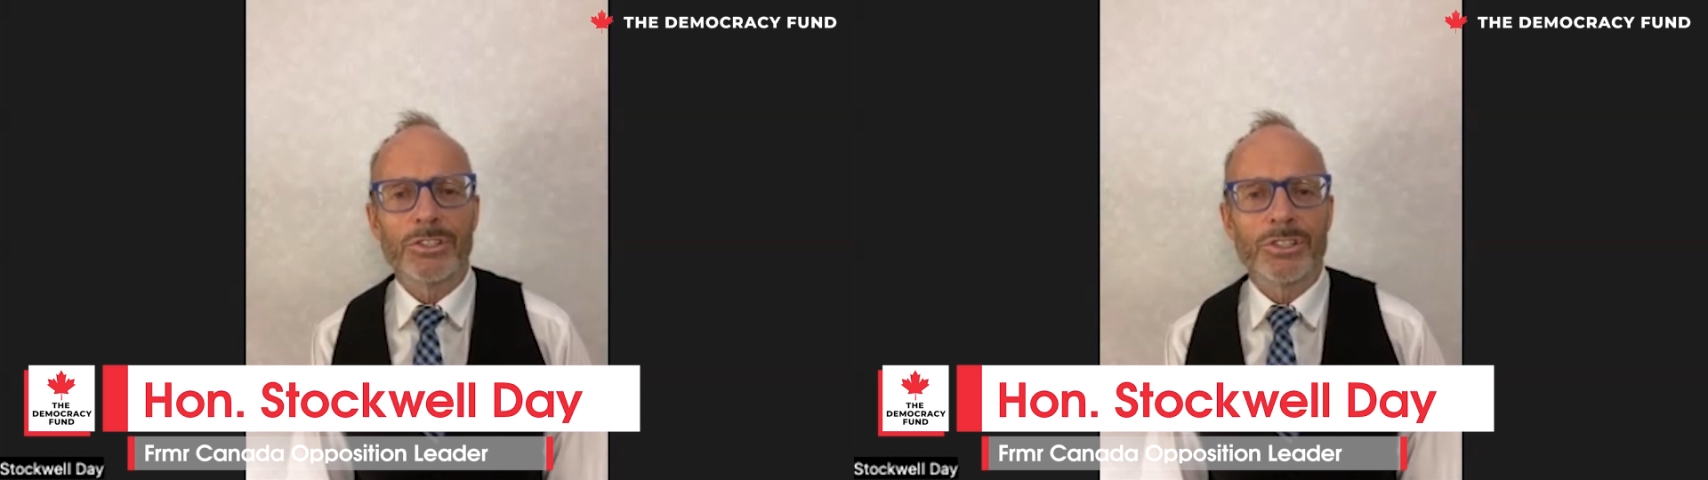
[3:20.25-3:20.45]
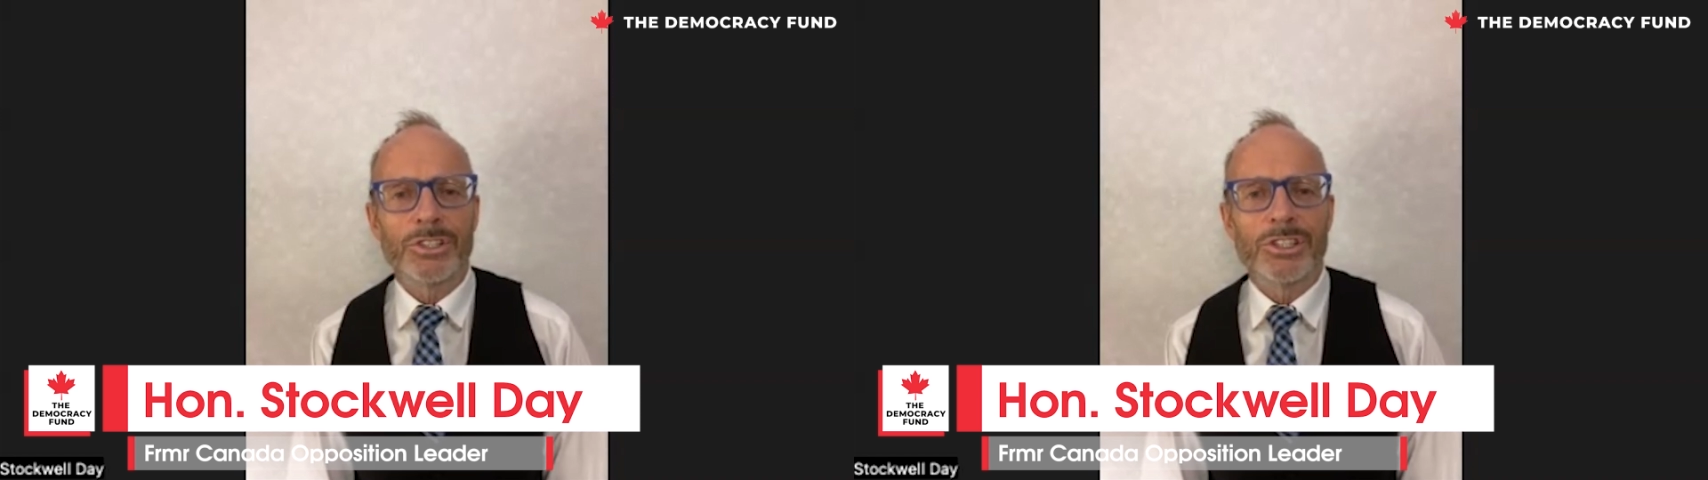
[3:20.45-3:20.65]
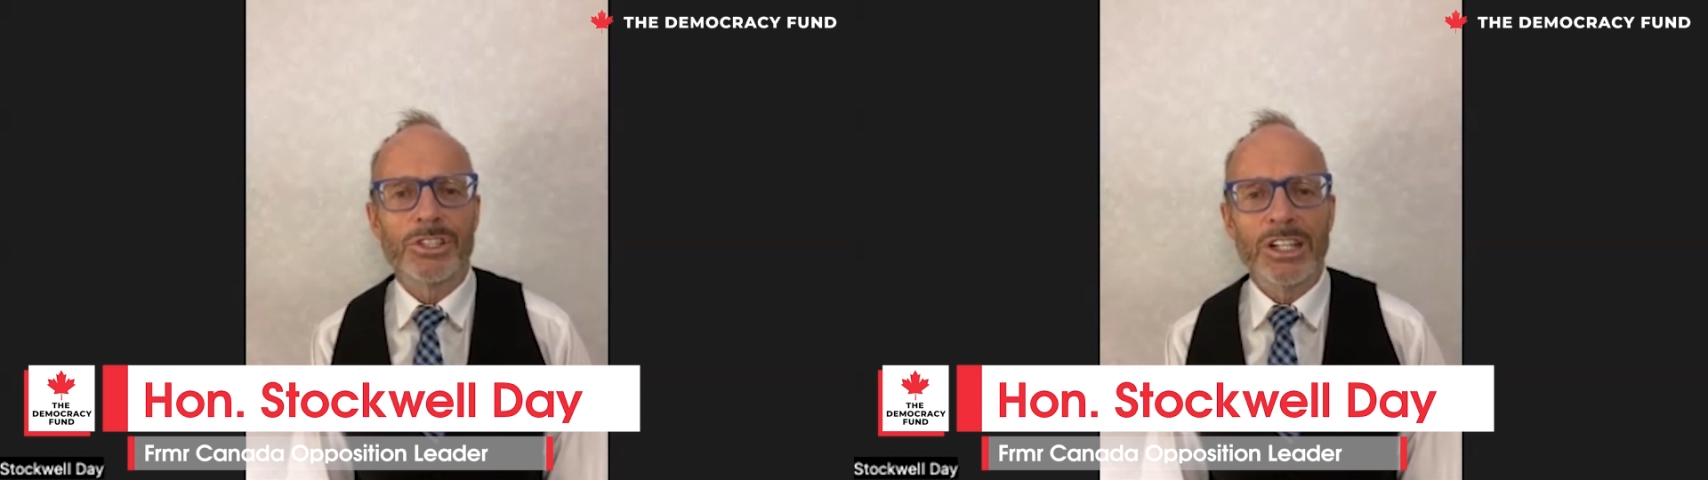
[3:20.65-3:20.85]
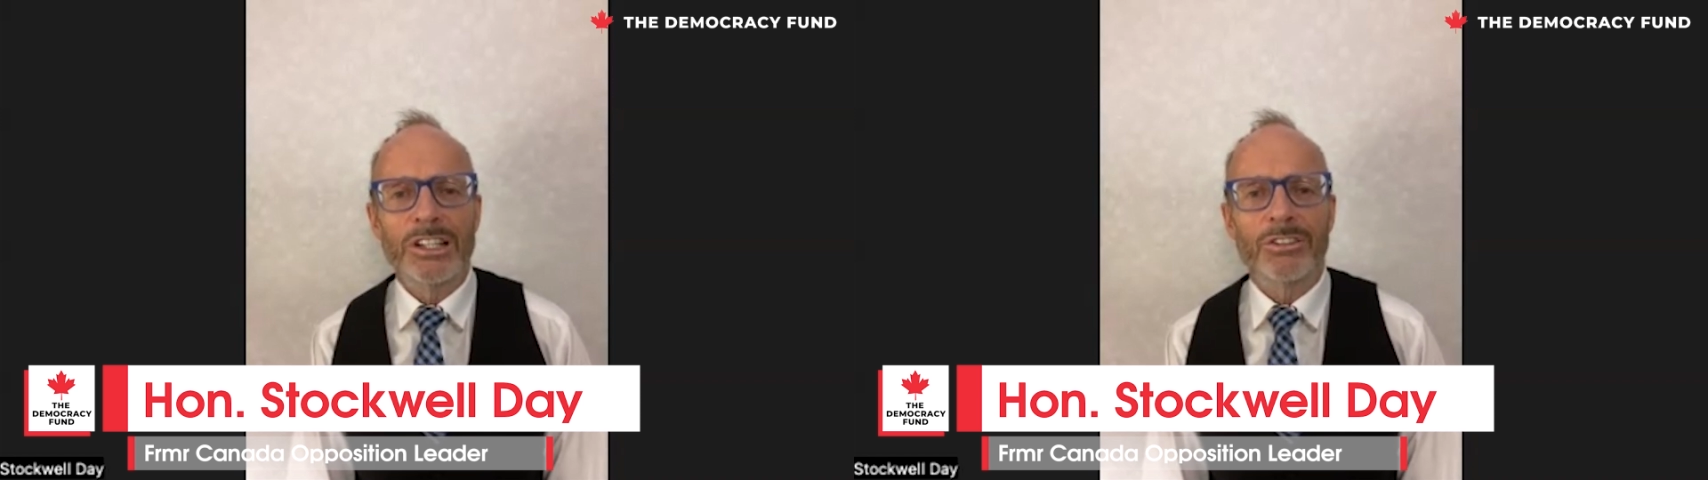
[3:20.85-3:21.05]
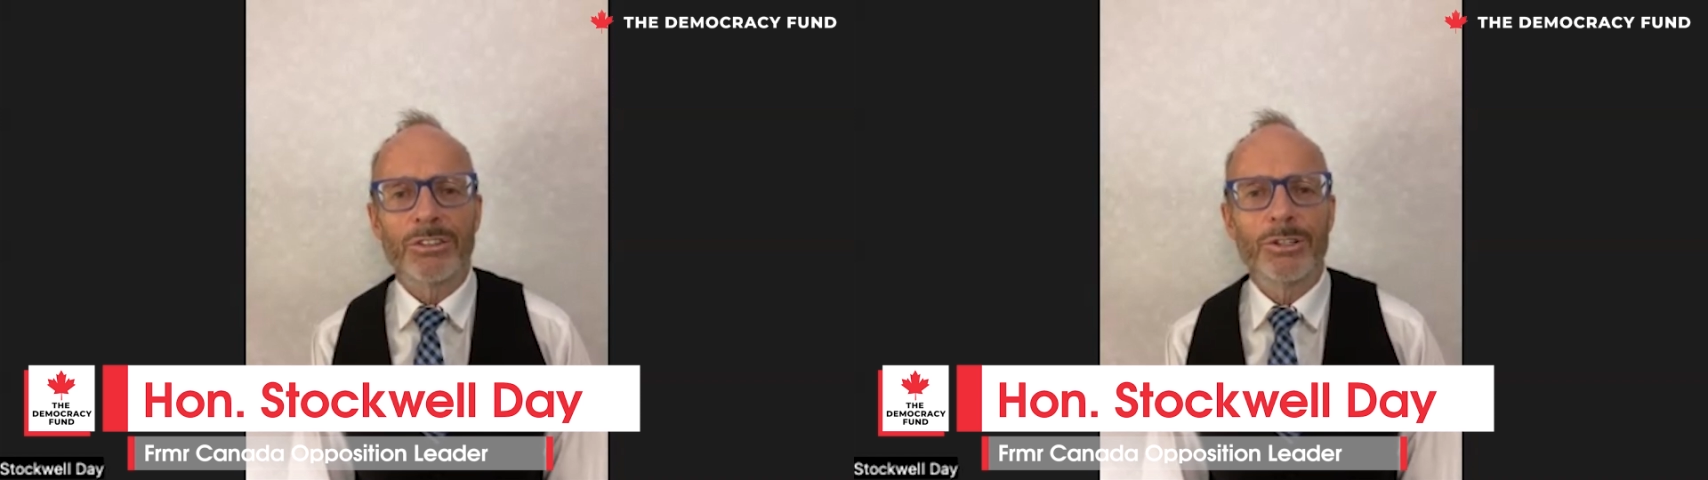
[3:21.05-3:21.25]

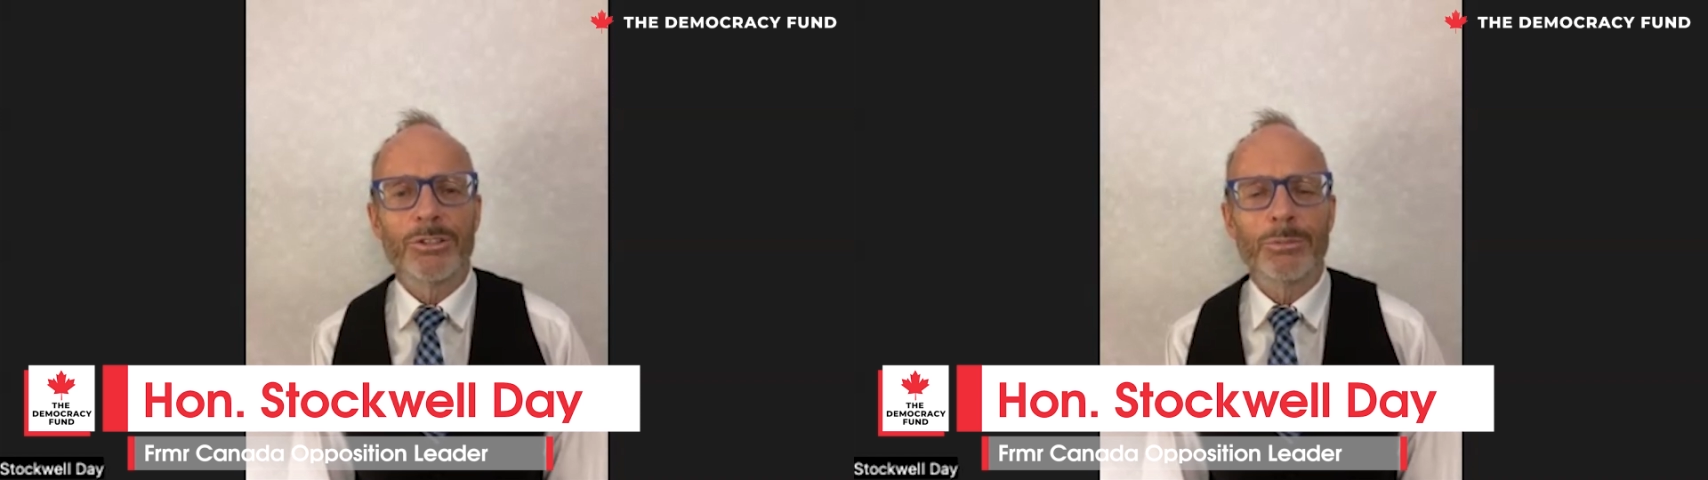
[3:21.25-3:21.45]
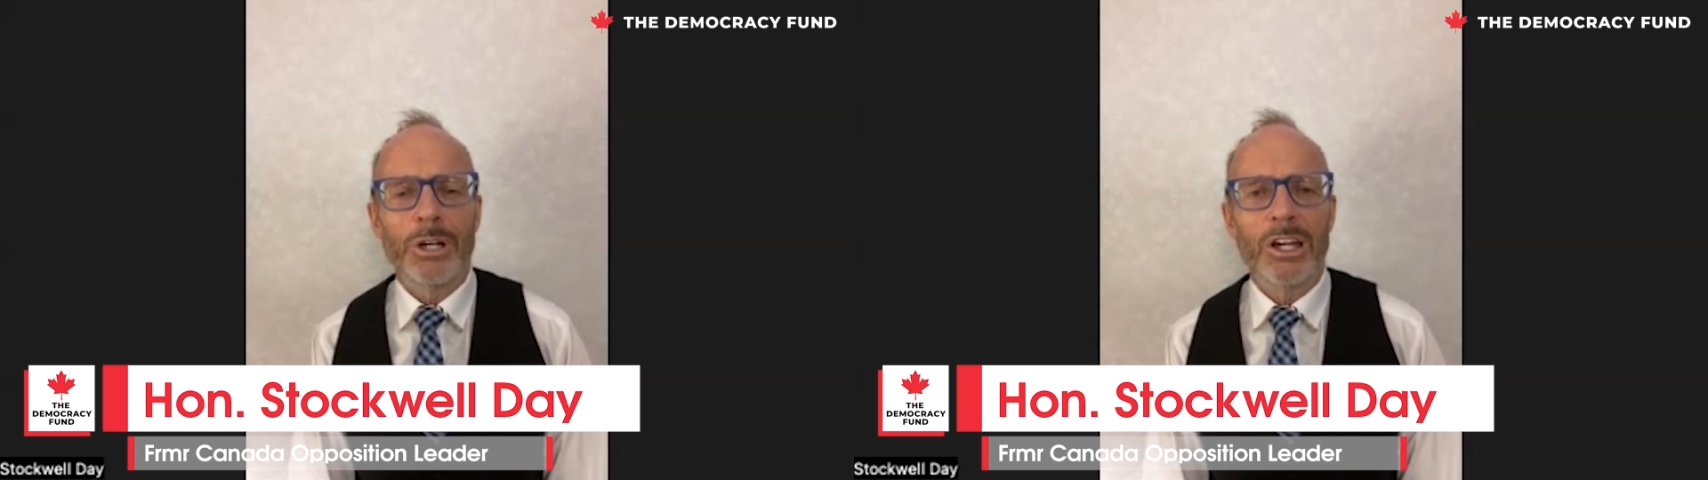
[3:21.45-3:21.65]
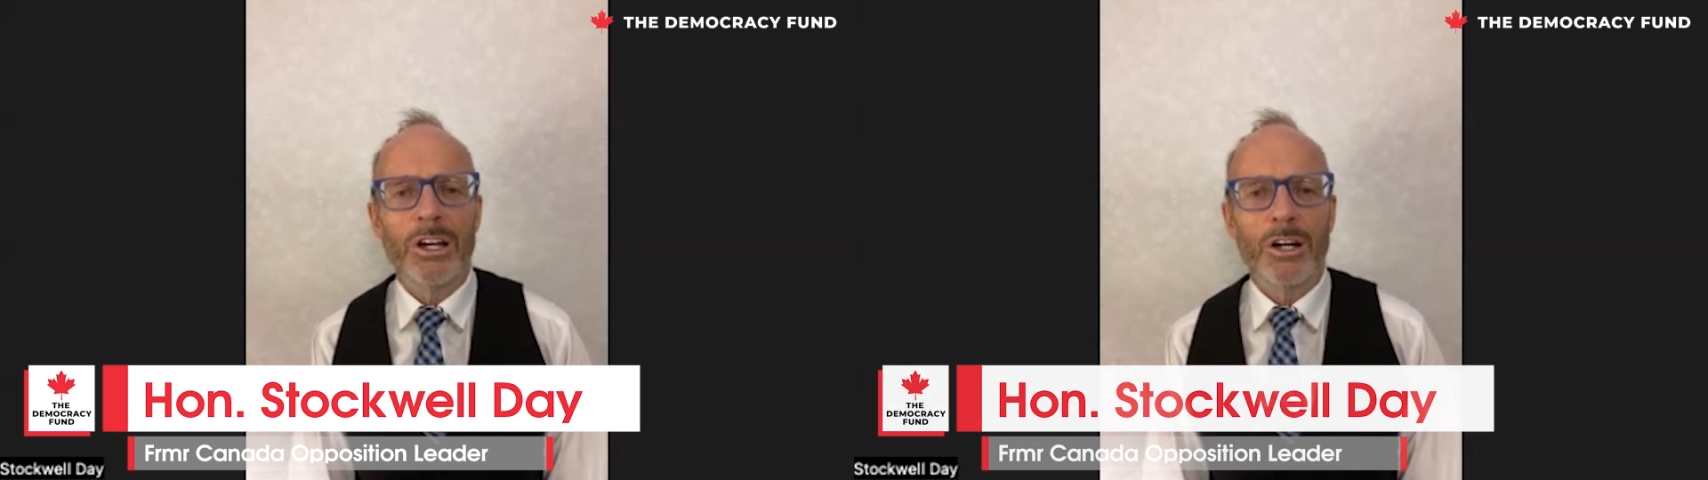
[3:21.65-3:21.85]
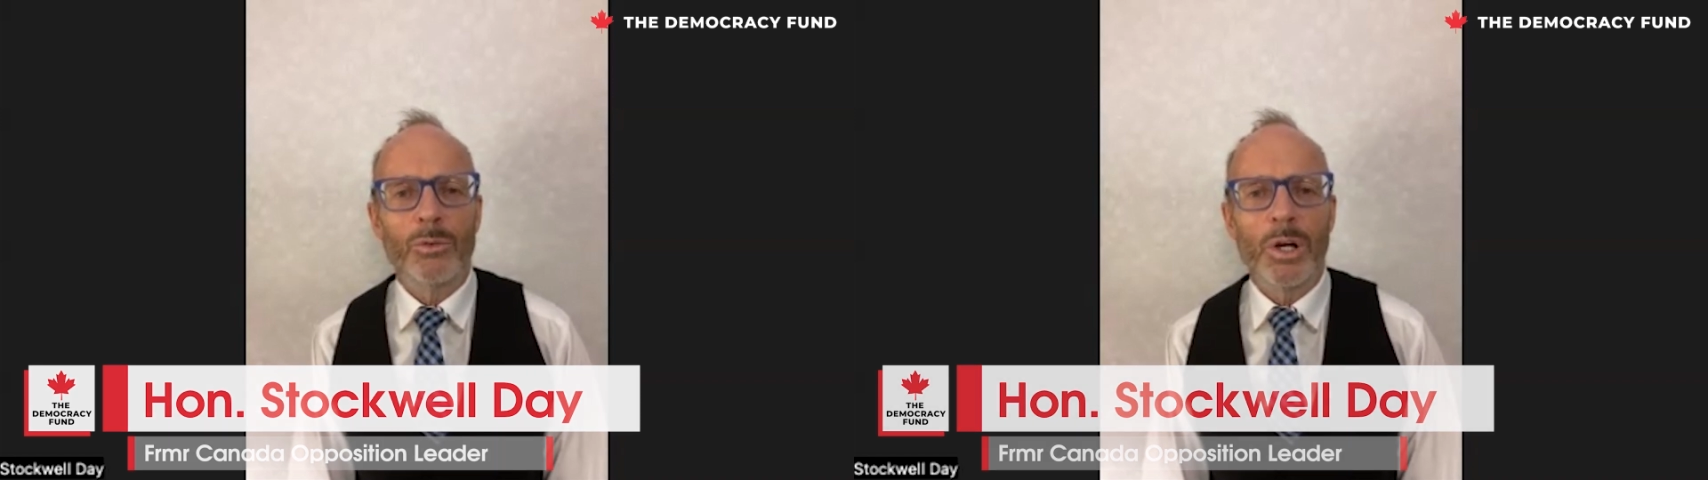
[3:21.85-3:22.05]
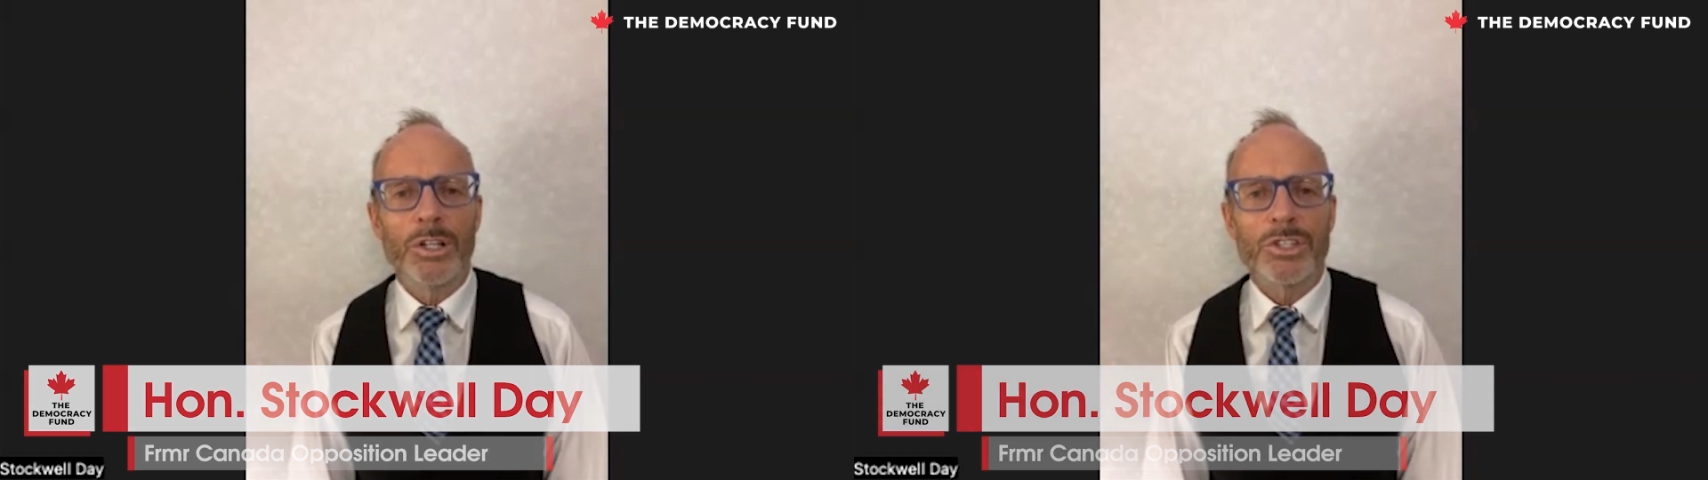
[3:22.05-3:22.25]
zinged through to my heart
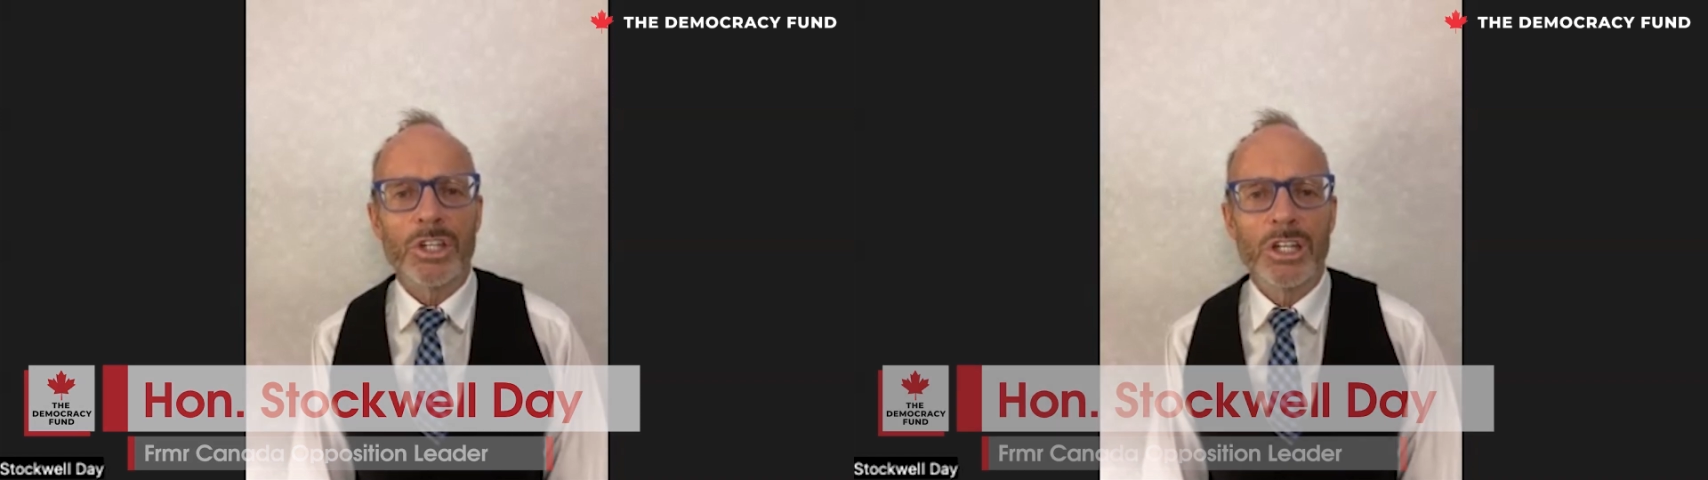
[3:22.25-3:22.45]
was